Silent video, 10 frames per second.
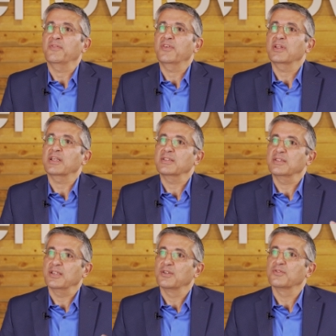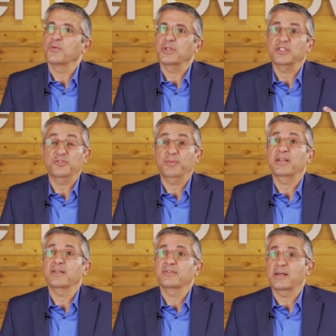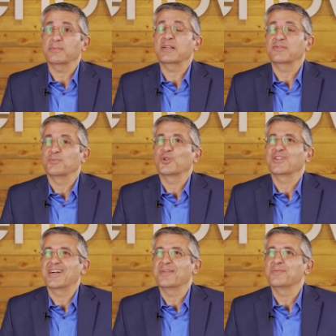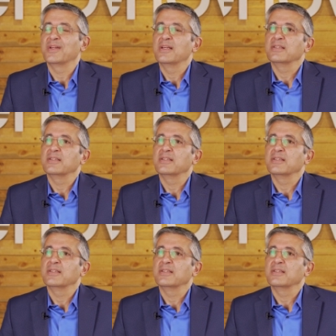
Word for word: Feel like Denovo, where they spend sometimes more time